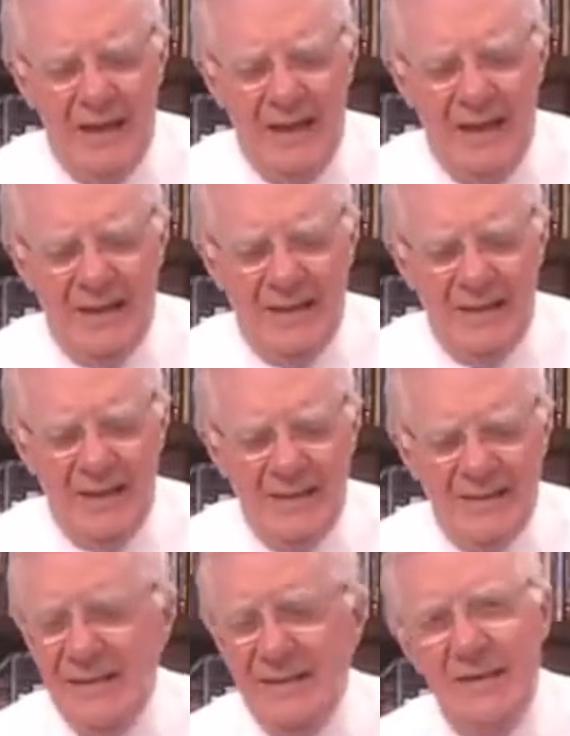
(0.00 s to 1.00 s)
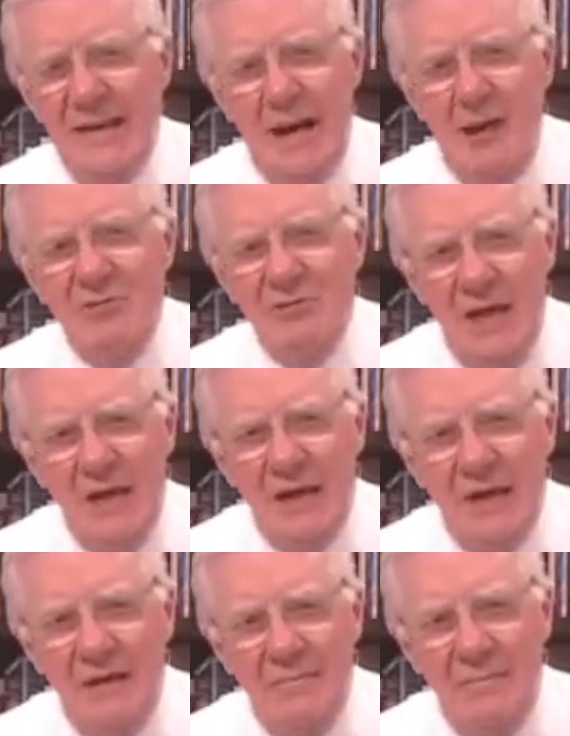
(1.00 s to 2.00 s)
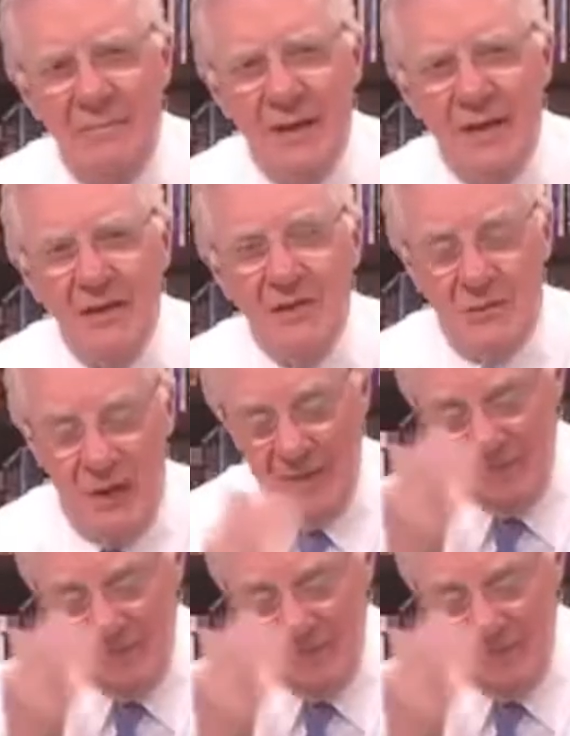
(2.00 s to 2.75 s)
and I didn't think I was lucky. So